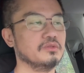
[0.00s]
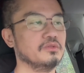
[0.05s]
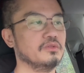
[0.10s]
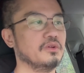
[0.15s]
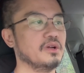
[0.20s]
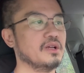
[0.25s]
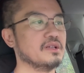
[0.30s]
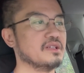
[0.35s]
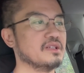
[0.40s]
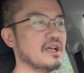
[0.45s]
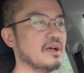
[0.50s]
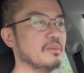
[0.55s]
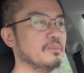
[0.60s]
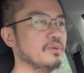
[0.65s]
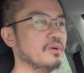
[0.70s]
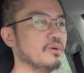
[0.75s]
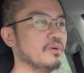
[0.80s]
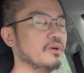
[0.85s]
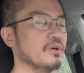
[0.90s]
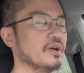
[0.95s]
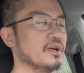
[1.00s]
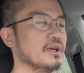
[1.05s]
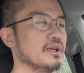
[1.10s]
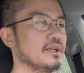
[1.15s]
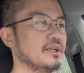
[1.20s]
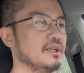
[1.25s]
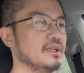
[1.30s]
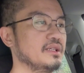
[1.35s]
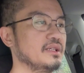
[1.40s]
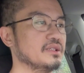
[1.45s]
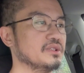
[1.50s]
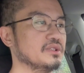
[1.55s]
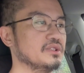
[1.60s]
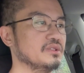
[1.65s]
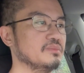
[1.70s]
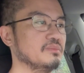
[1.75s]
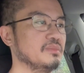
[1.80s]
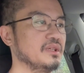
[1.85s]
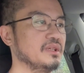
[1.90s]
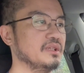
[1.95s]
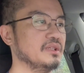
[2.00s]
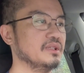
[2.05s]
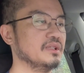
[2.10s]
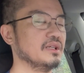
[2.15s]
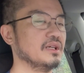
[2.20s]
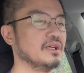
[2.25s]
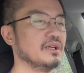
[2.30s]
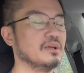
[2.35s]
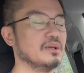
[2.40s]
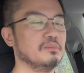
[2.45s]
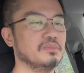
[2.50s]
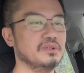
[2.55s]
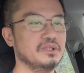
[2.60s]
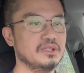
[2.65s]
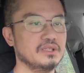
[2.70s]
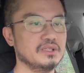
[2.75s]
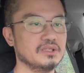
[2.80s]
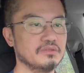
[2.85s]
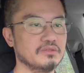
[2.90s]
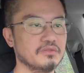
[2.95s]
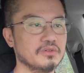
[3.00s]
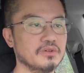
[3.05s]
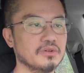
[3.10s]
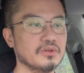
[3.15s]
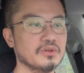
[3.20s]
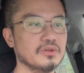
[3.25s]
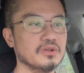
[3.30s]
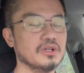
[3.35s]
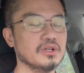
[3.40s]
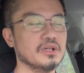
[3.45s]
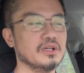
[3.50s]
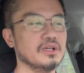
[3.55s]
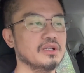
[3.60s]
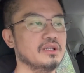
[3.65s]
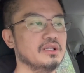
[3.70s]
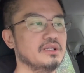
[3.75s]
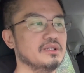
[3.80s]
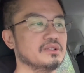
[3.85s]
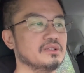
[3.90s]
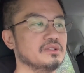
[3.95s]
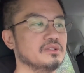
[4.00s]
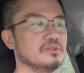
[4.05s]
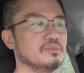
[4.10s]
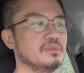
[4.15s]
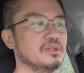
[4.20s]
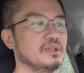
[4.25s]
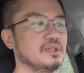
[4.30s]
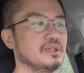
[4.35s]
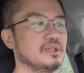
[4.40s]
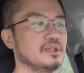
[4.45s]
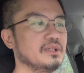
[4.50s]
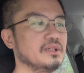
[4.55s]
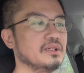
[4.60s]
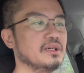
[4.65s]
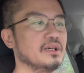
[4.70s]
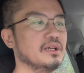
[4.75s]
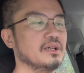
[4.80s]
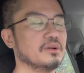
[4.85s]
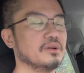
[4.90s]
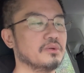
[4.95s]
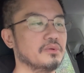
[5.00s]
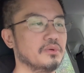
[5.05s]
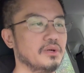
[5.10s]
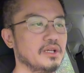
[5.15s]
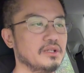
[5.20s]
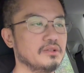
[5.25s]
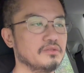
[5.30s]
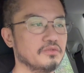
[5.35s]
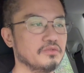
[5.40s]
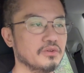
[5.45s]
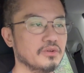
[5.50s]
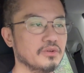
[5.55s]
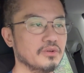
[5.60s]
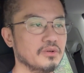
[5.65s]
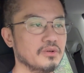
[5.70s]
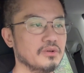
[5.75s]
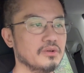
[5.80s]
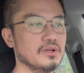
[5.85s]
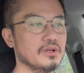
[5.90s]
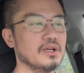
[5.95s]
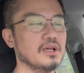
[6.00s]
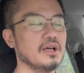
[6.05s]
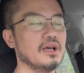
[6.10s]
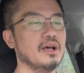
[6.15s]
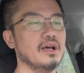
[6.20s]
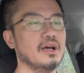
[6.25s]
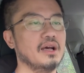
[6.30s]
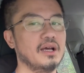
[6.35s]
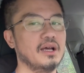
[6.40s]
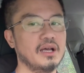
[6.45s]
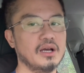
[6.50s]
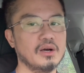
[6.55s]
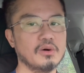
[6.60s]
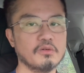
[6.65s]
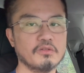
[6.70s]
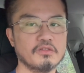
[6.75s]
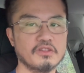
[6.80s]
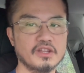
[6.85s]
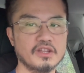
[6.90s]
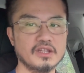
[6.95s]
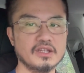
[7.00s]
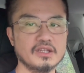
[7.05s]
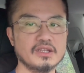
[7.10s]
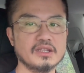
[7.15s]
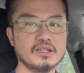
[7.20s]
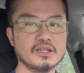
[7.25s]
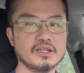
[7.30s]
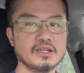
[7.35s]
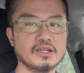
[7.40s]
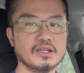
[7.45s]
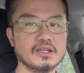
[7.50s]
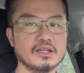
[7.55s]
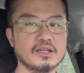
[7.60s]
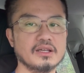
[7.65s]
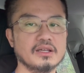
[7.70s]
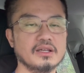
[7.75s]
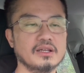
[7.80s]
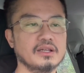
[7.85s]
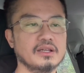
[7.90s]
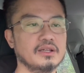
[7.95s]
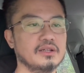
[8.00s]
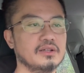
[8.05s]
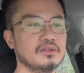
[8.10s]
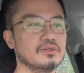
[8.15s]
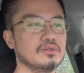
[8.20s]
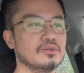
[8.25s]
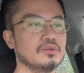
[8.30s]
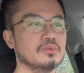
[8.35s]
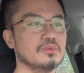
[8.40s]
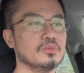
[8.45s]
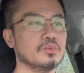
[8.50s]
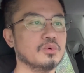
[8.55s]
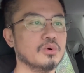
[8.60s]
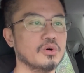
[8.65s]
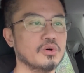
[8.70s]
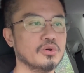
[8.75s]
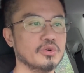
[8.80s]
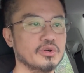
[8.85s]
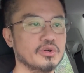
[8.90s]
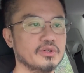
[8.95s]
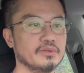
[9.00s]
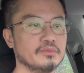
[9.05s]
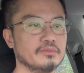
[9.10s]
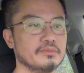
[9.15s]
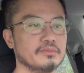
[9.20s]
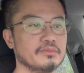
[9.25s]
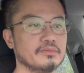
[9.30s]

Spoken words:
For example, these could mean peaceful, these could mean grateful, healthy, warm,